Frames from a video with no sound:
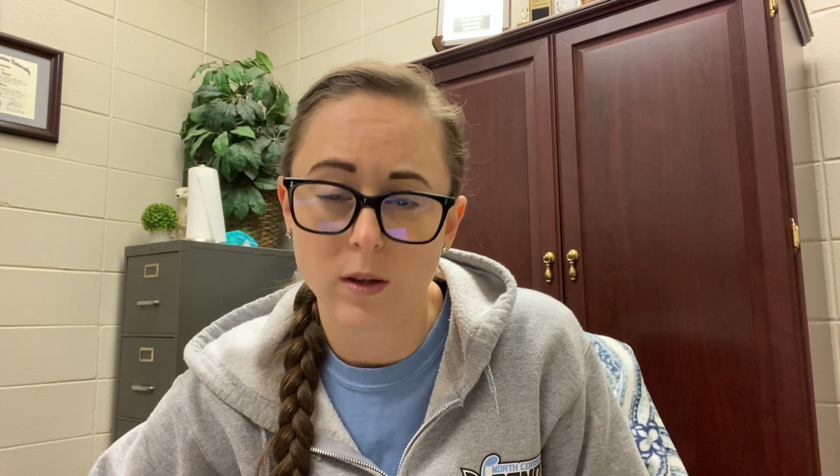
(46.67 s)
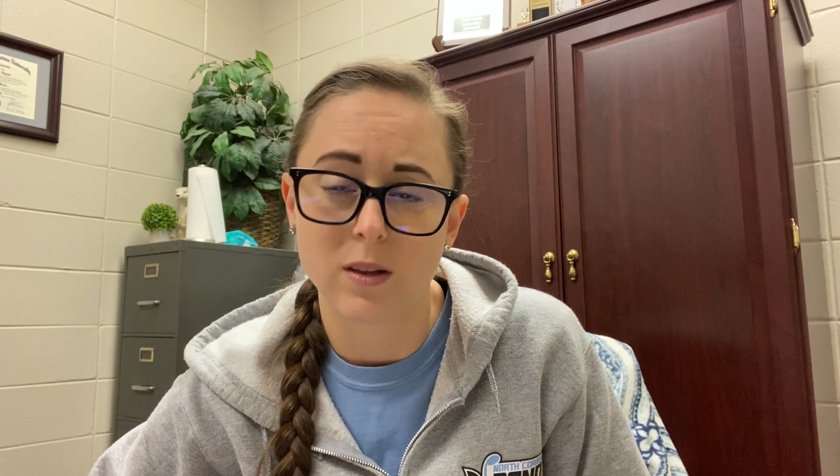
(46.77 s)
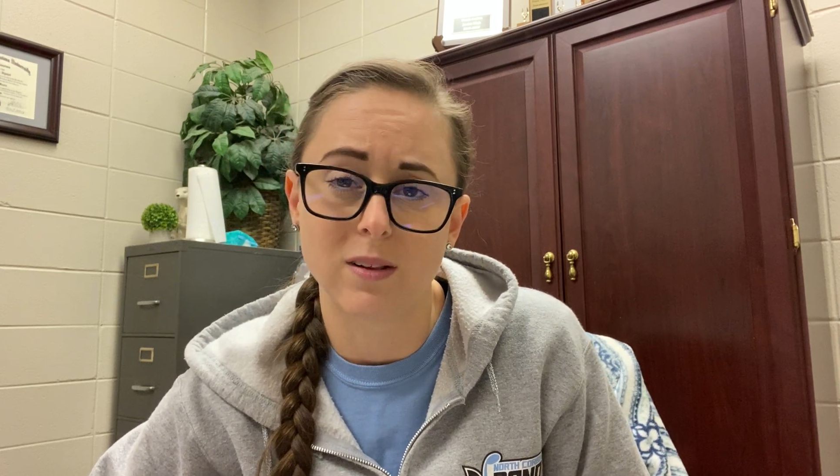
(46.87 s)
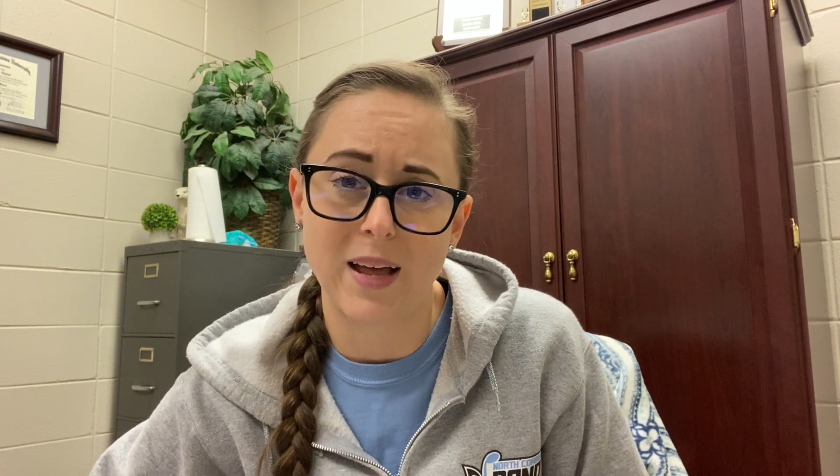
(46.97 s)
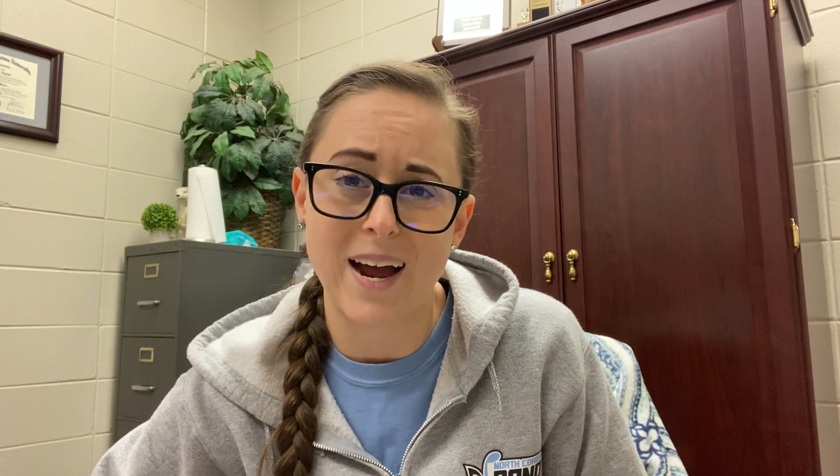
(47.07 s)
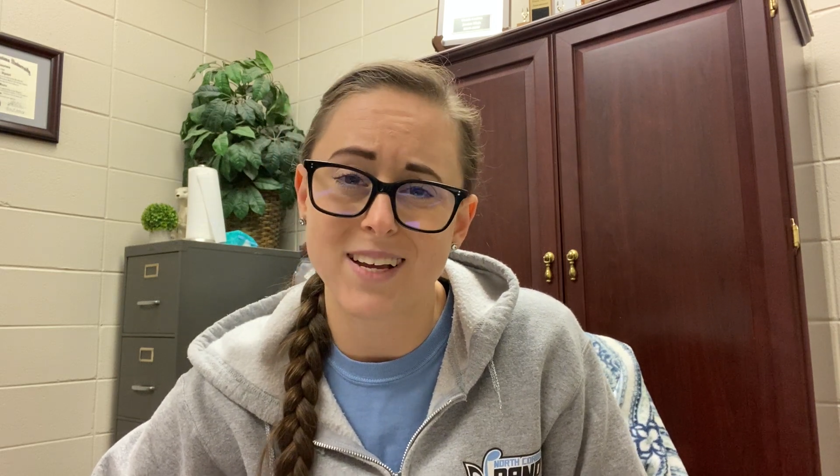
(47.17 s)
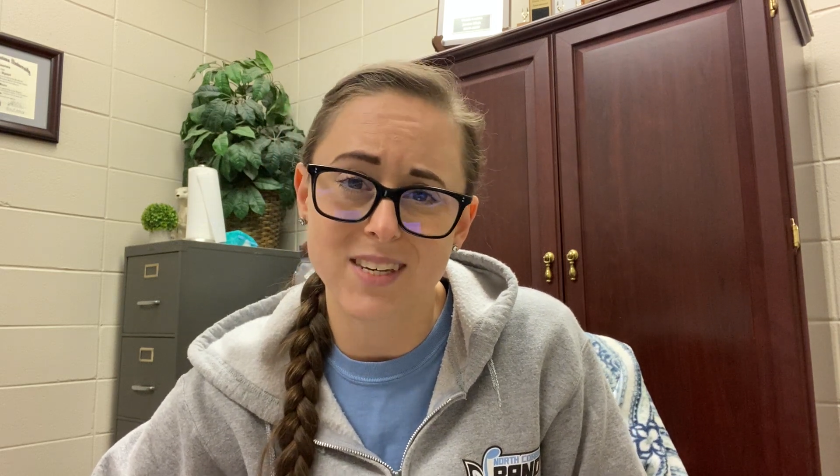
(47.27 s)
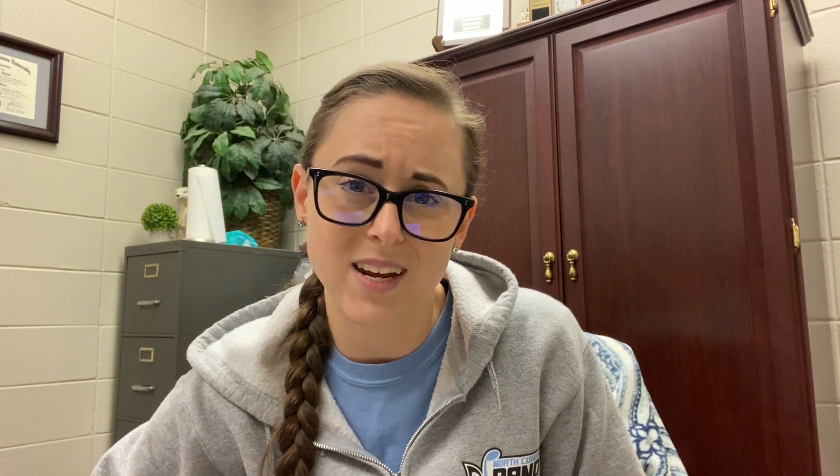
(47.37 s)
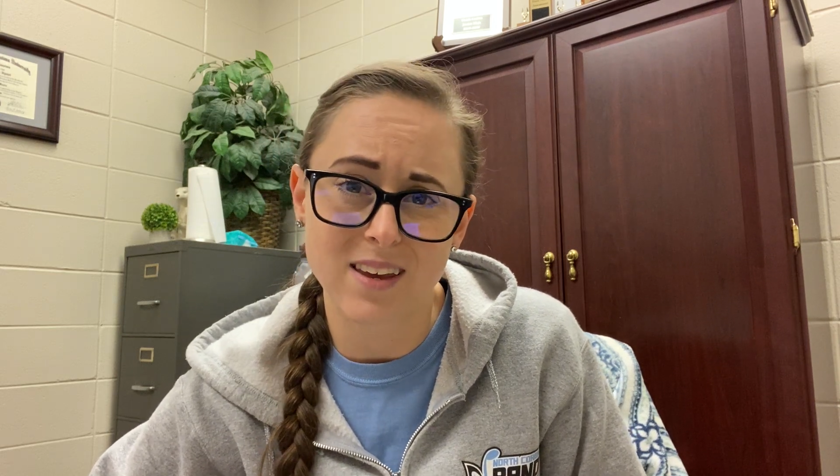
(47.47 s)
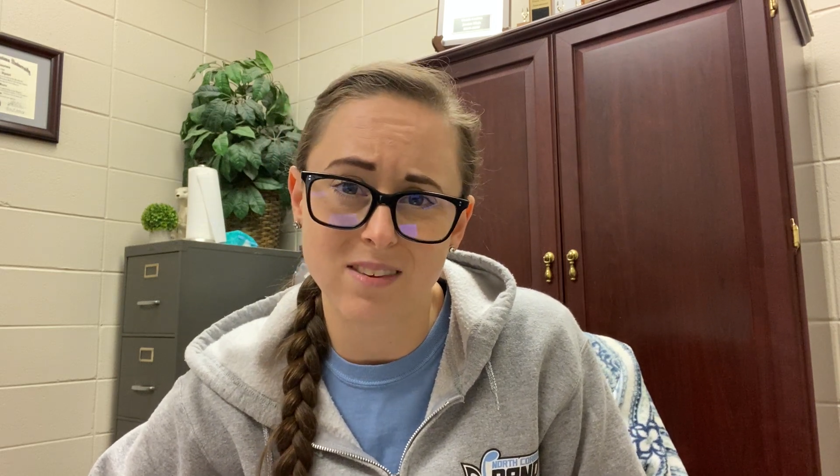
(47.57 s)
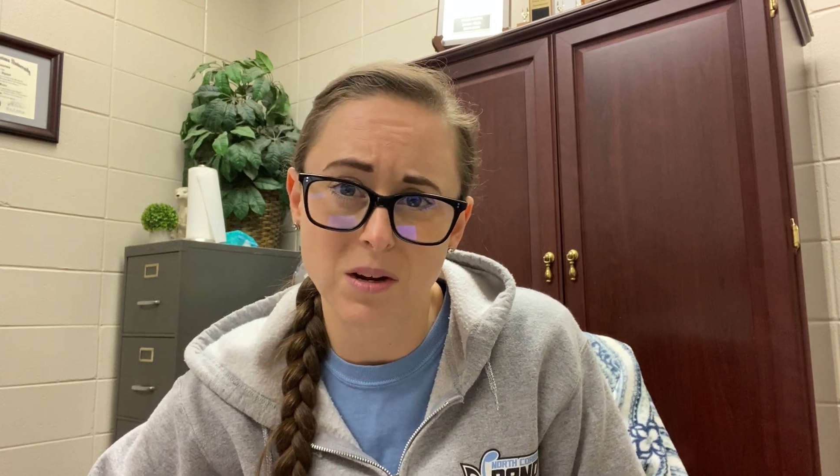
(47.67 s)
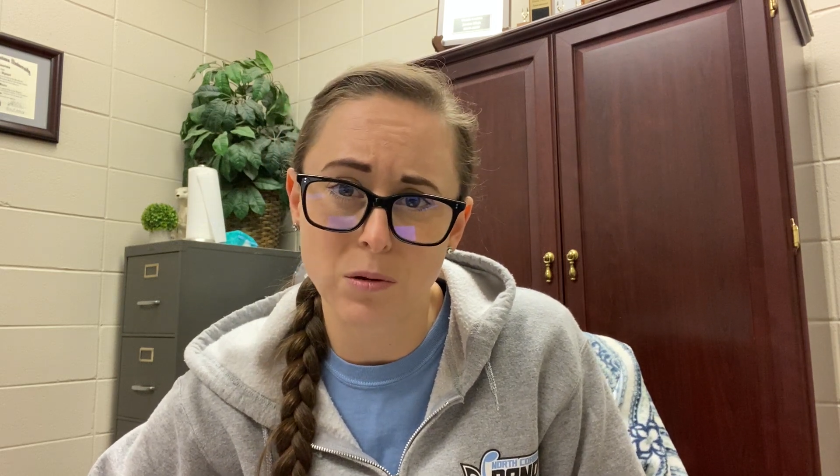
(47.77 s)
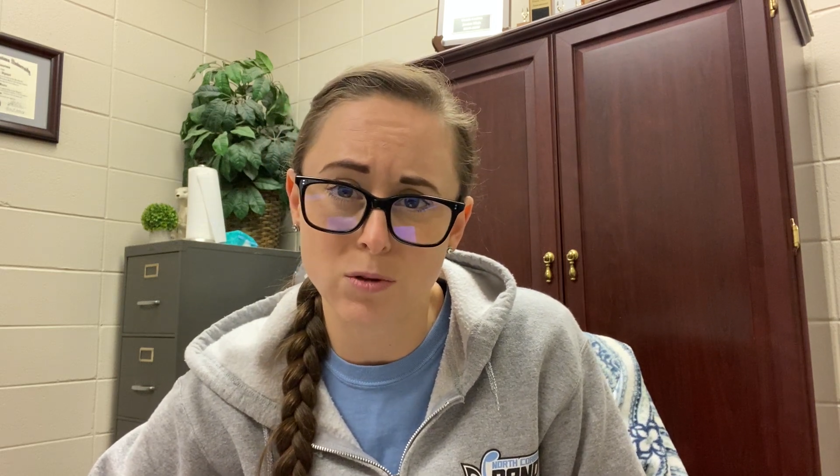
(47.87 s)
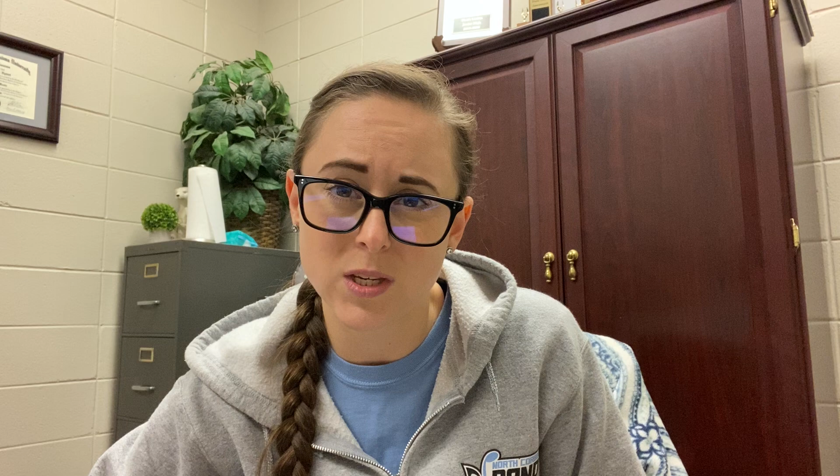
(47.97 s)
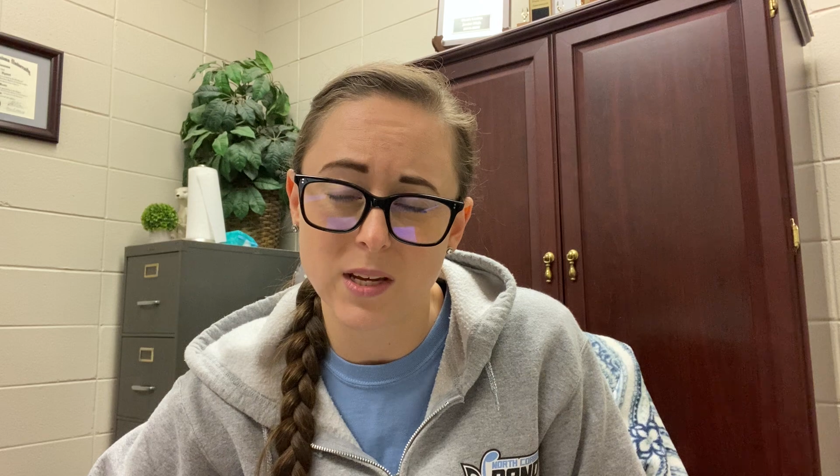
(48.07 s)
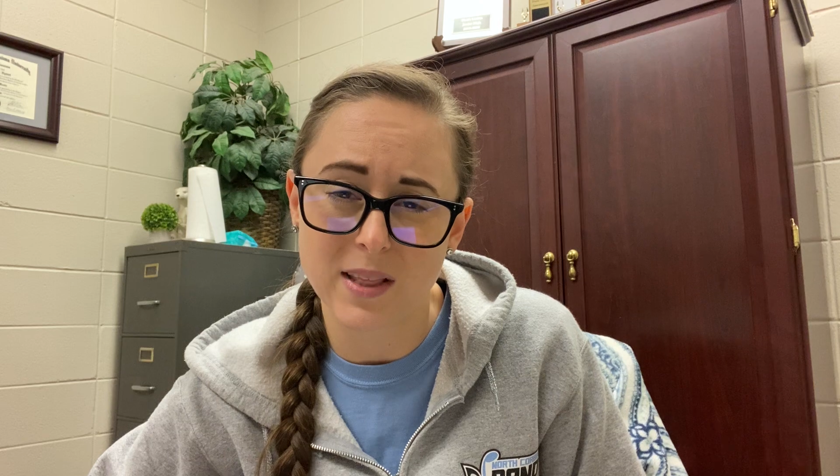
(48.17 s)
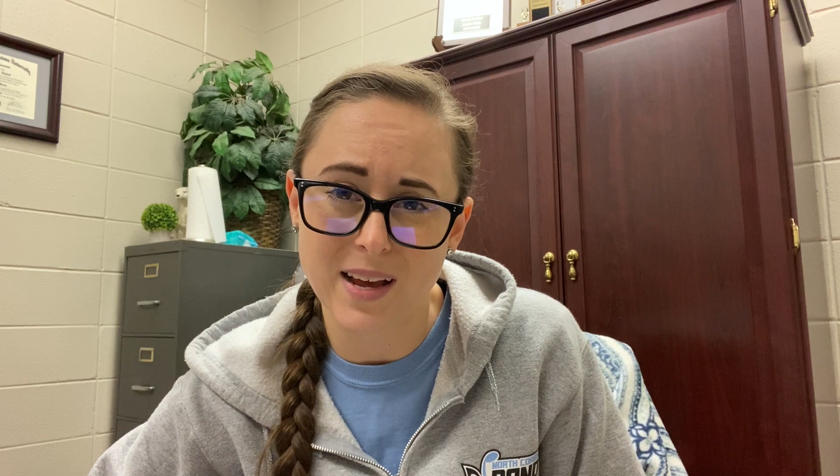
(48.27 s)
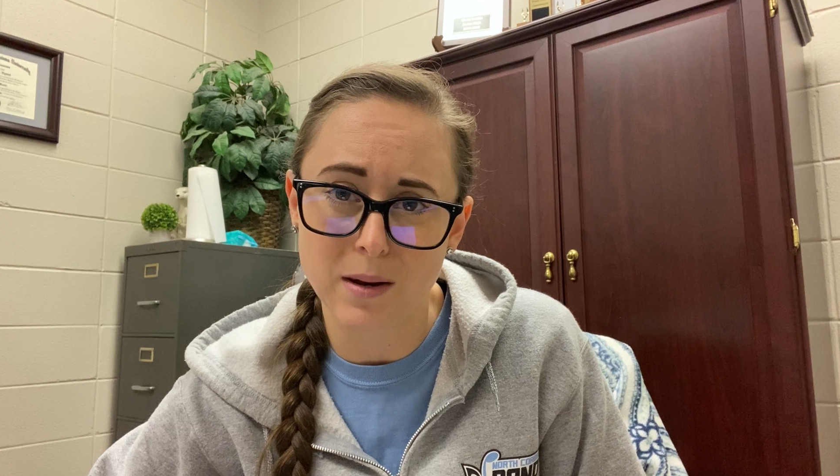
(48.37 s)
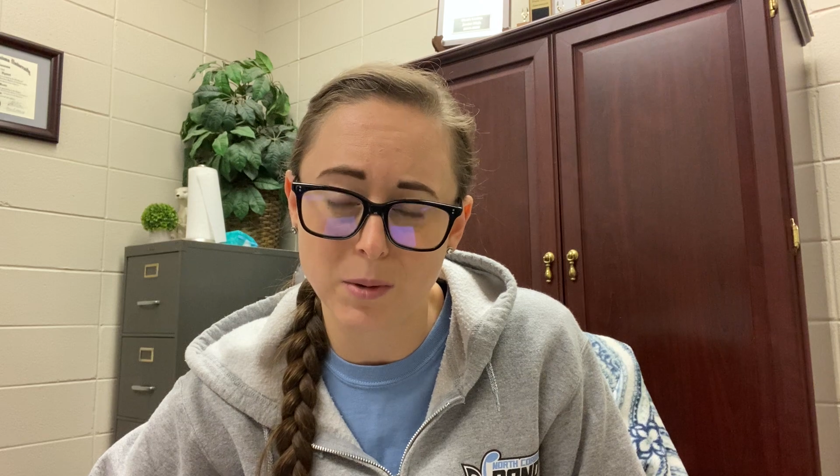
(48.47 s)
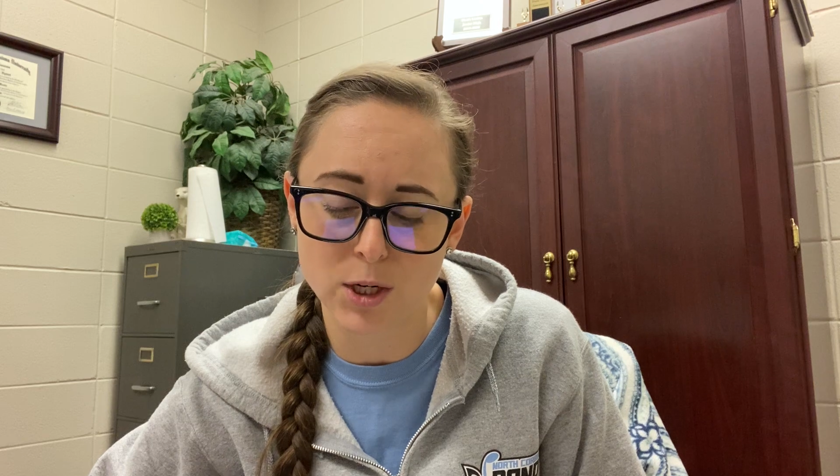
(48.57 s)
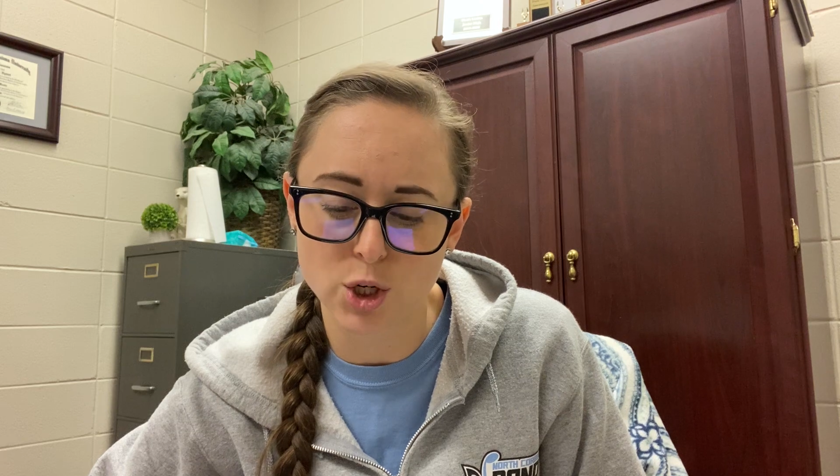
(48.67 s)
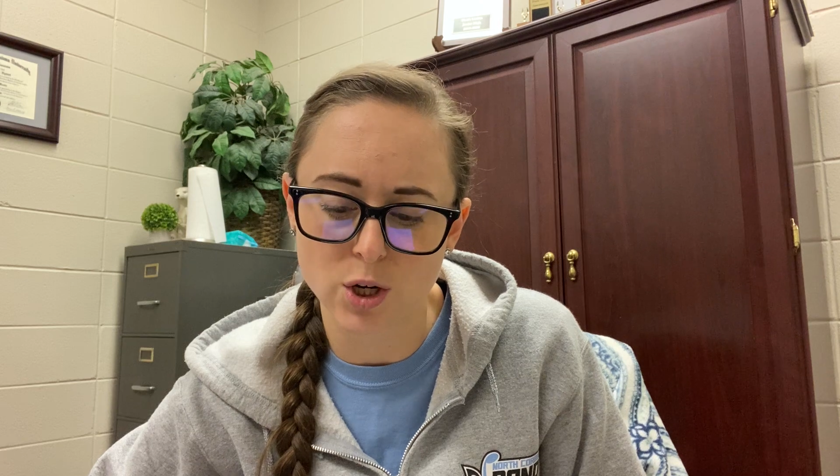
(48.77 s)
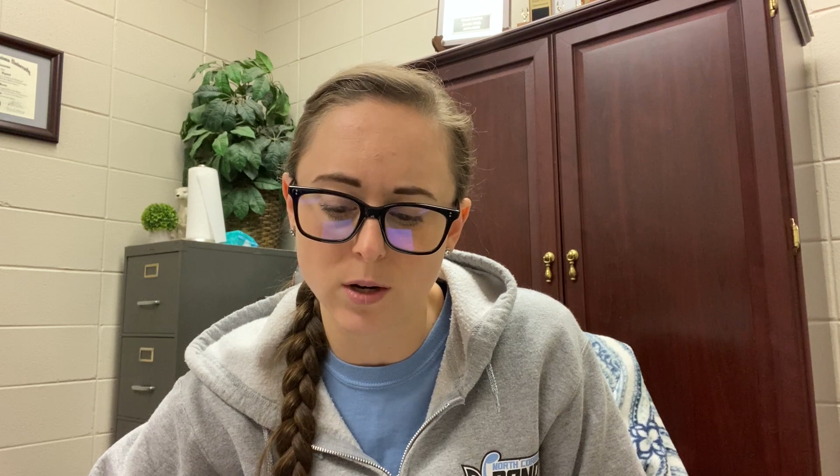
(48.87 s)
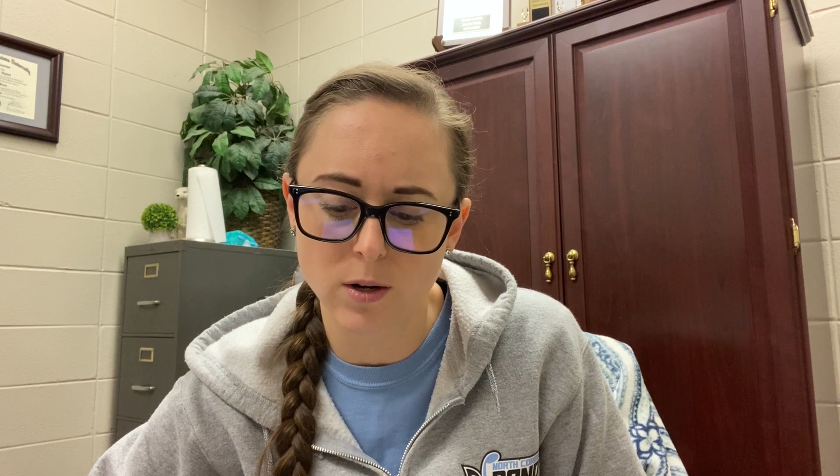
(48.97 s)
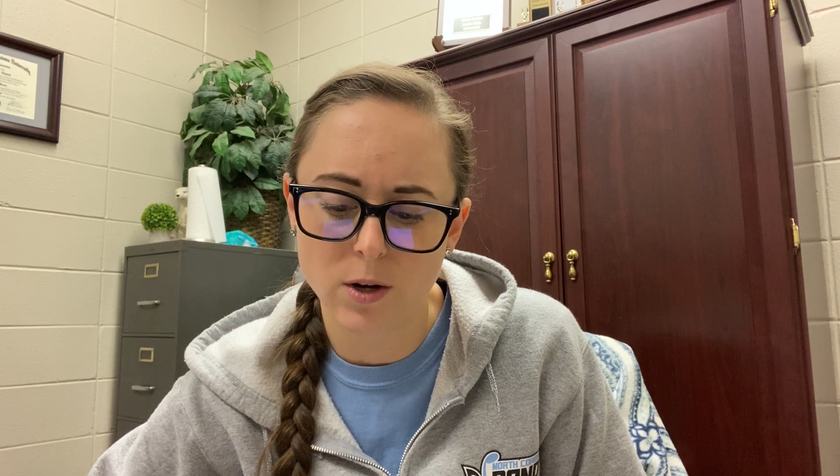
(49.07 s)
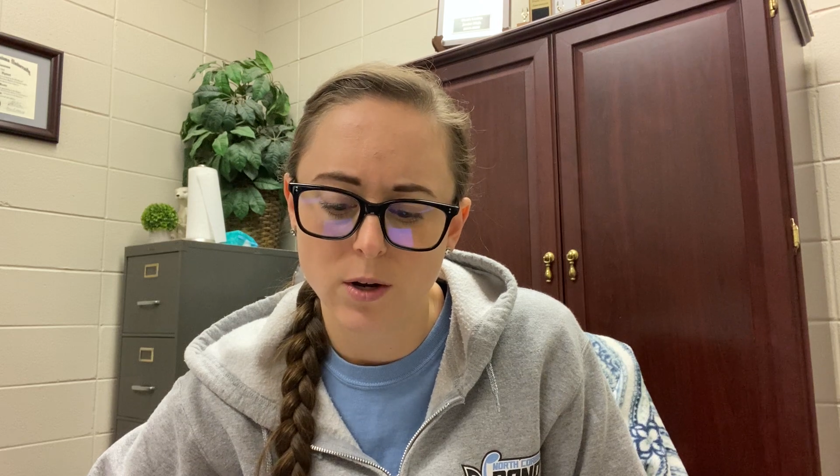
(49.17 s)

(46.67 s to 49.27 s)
the last eighth notes in that measure.